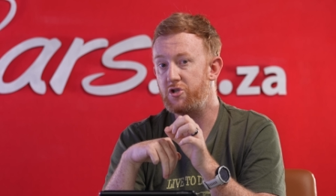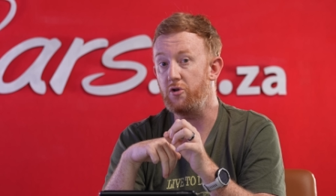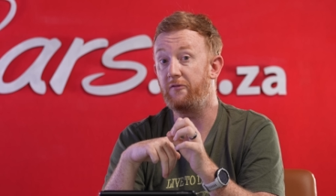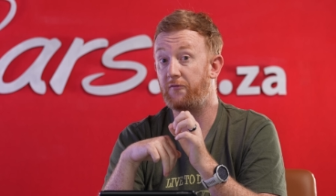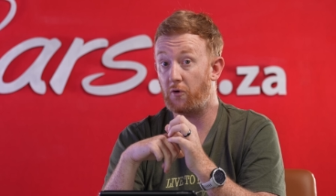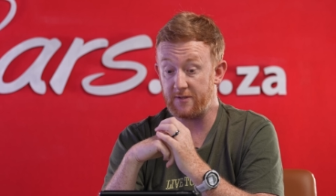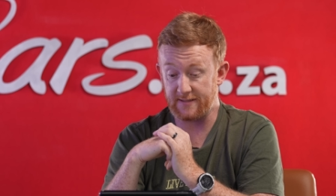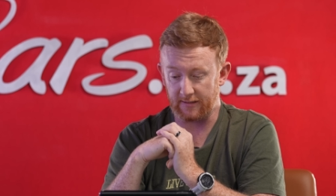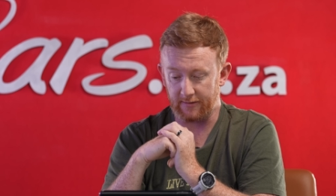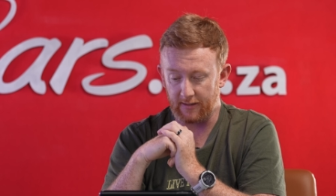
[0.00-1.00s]

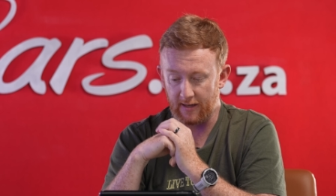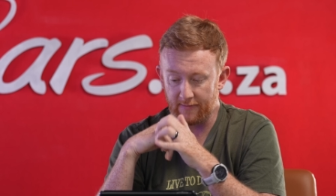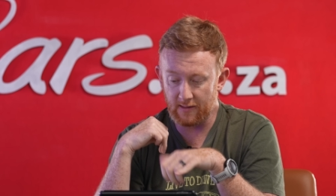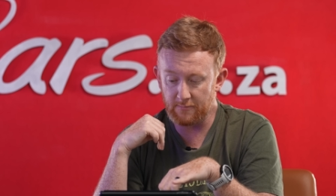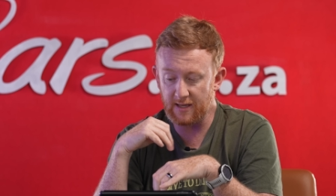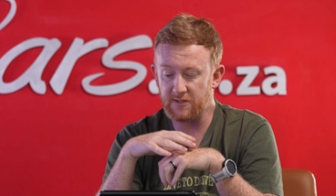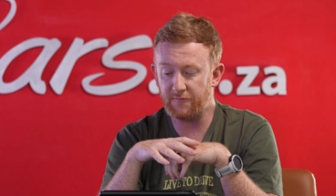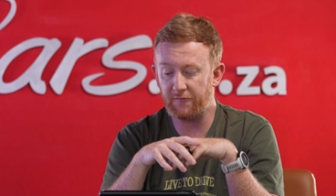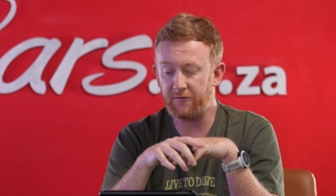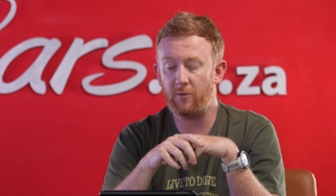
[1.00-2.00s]
4-cylinder, and that makes
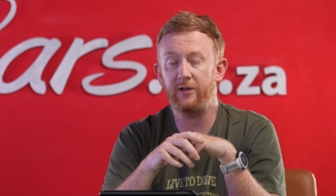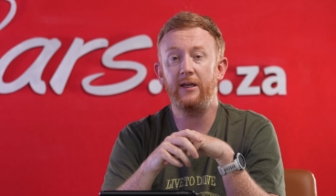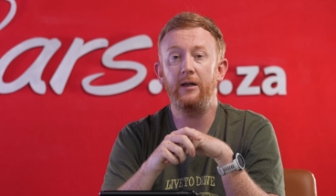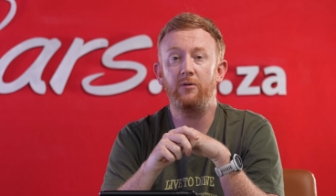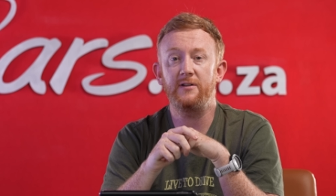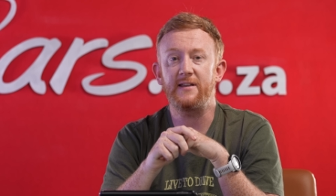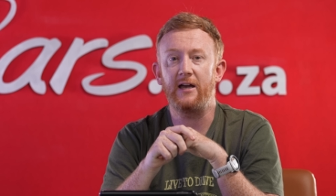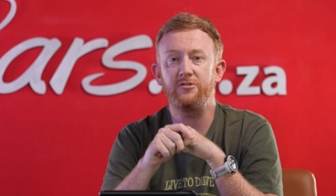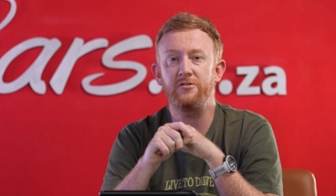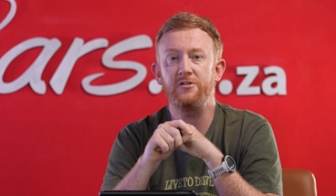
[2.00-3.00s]
51 kilowatts,
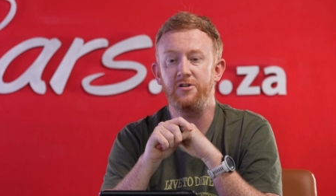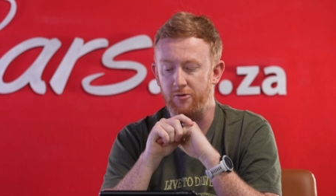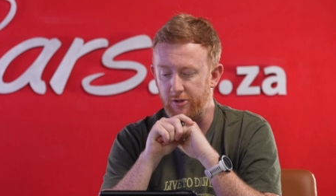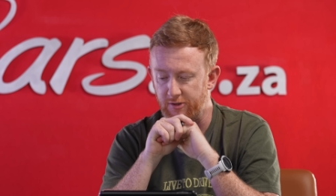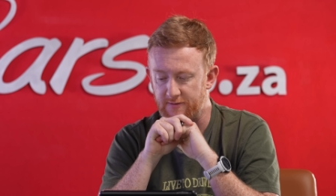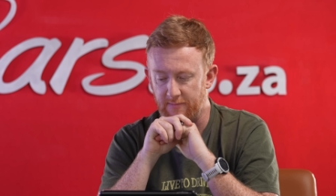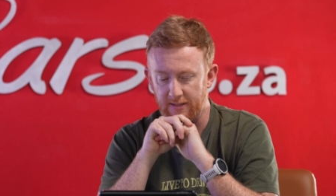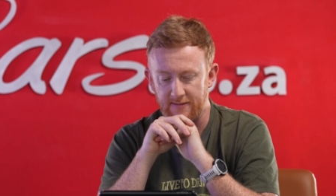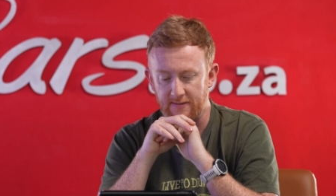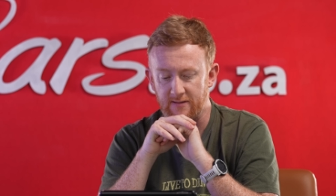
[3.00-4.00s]
102
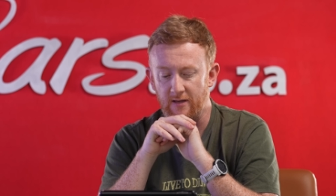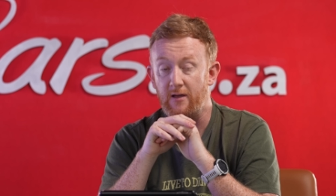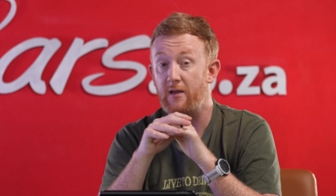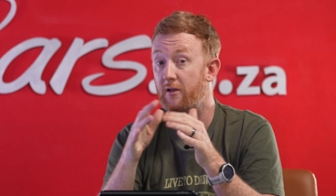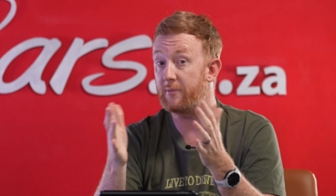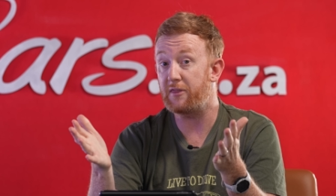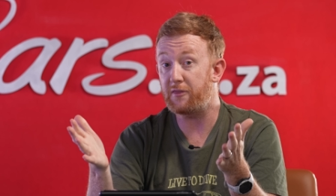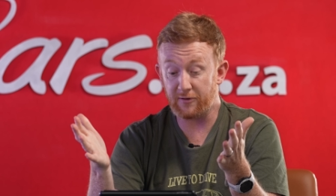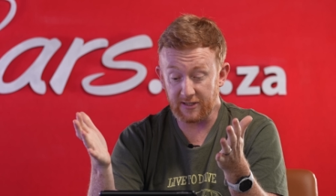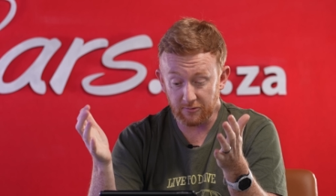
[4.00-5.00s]
newton-meters. There'll be
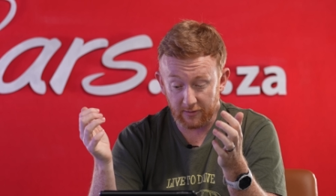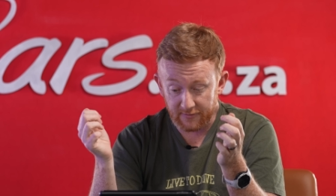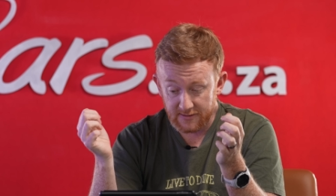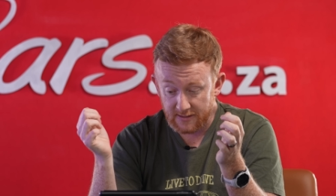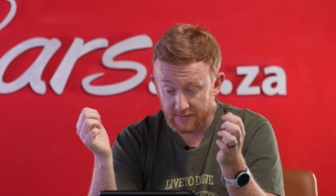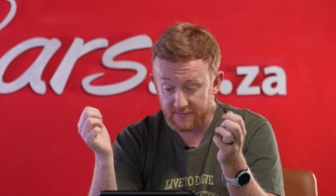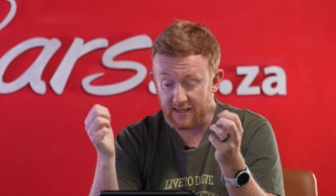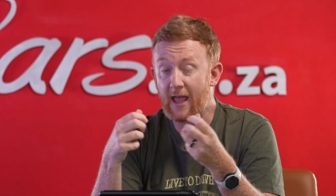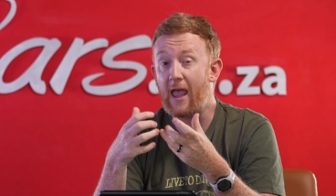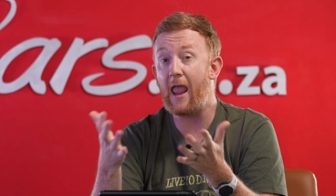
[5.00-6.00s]
3 derivatives,
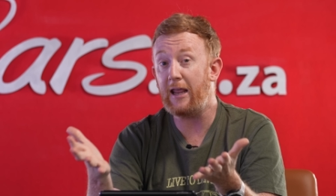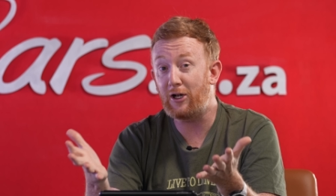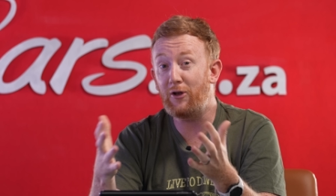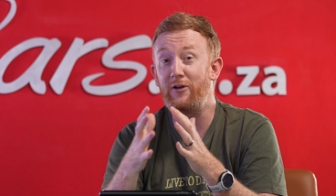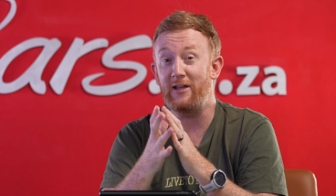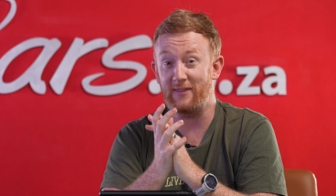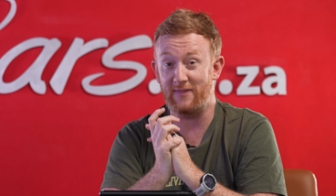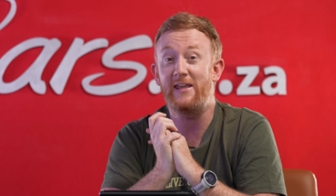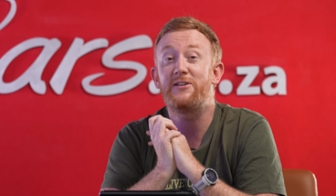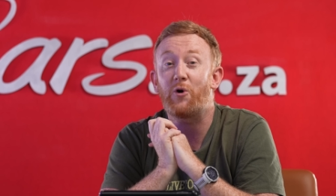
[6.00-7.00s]
including
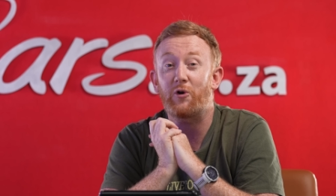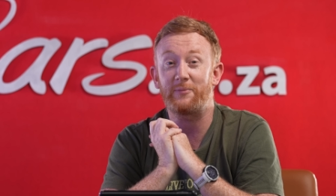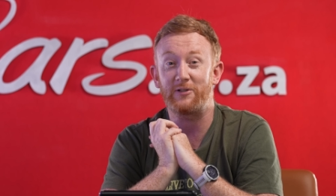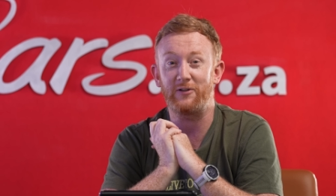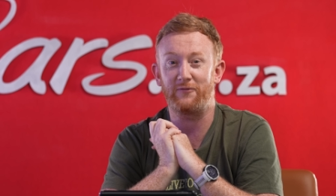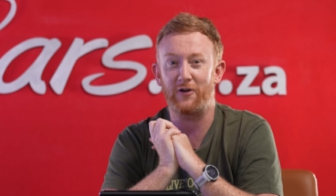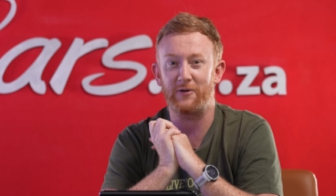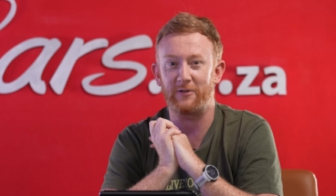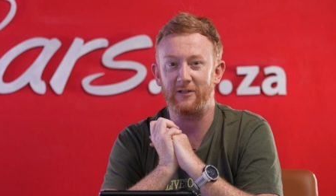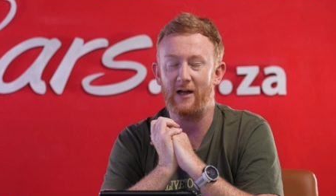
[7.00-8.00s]
the adorable
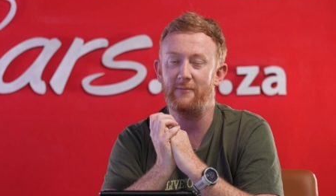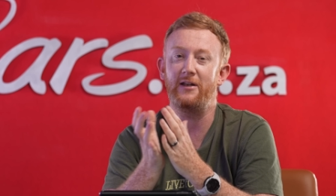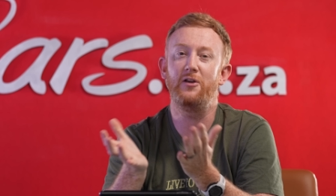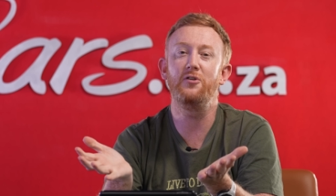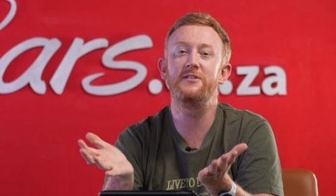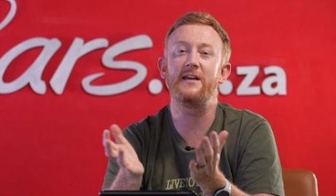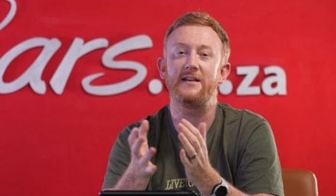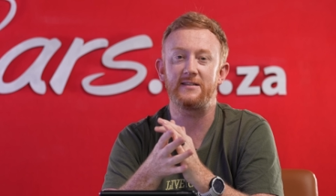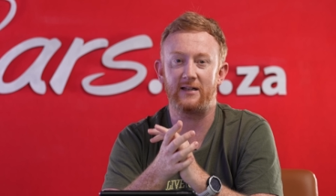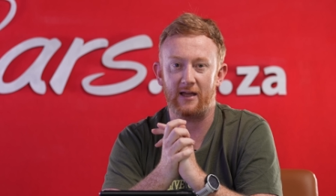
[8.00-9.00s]
convertible. Who
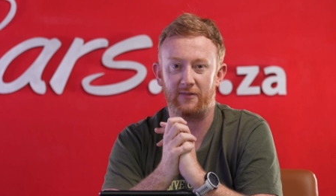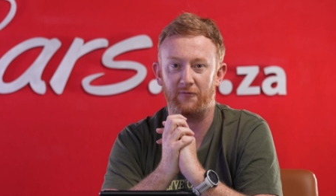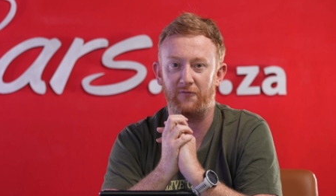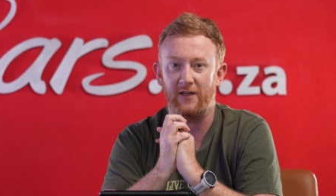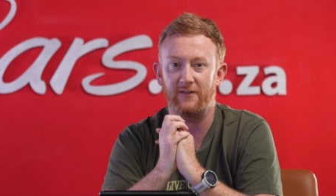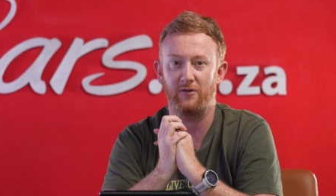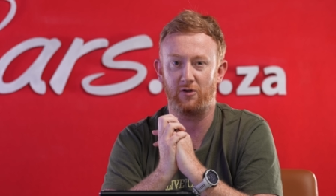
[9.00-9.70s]
doesn't like the Fiat